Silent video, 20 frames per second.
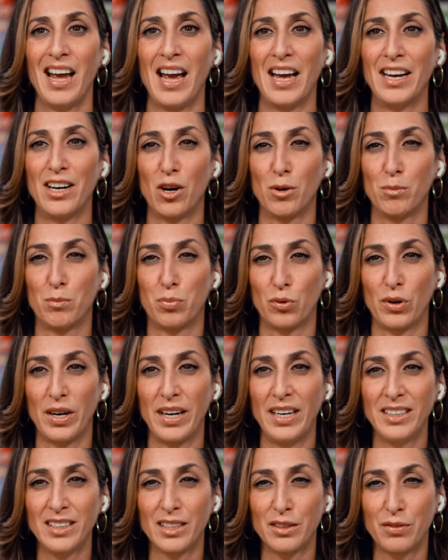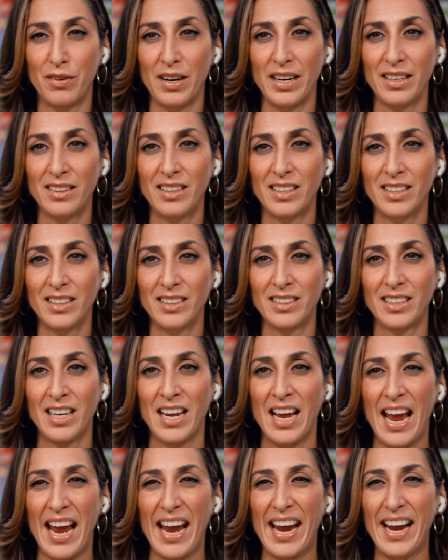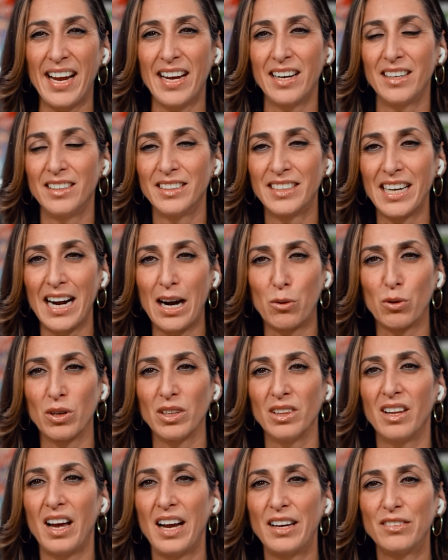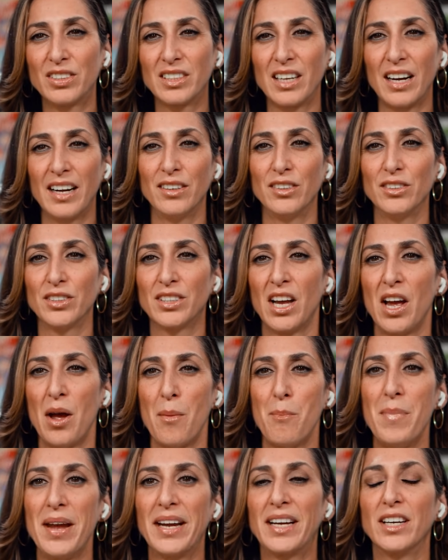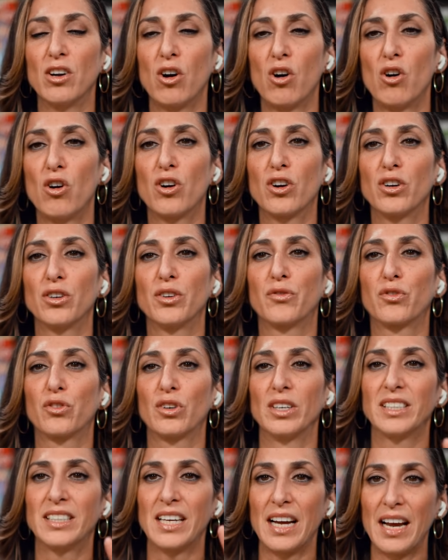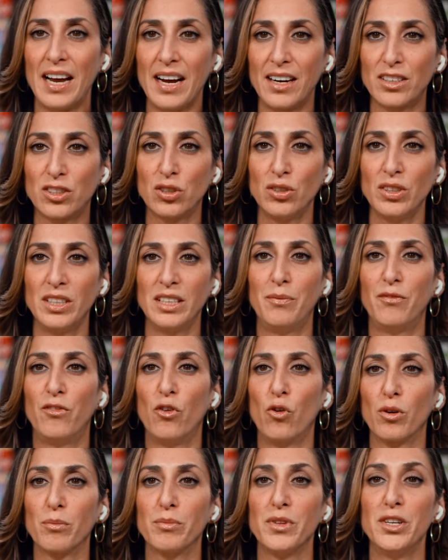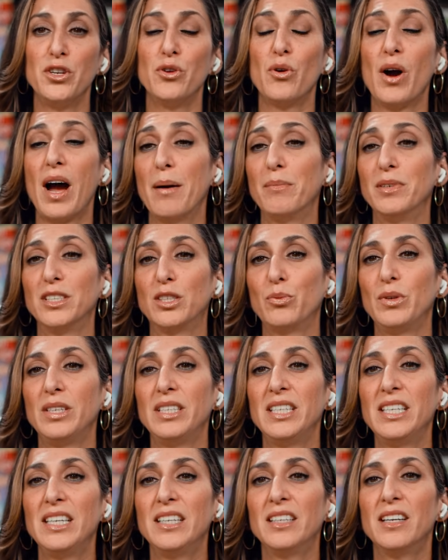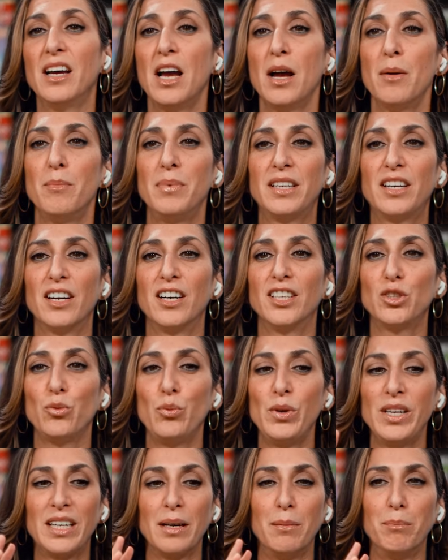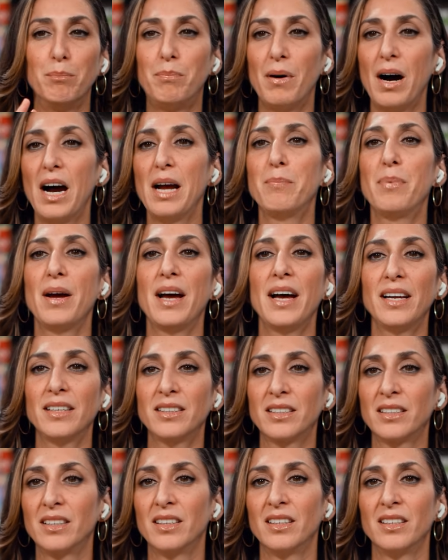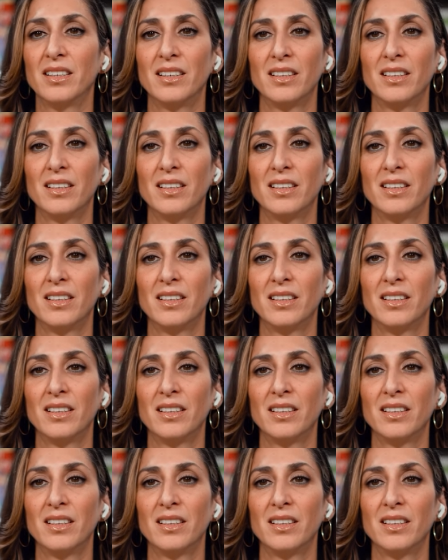And our brains fight this, and our lifestyles make it hard for us to actually form the new habits we need because we can bypass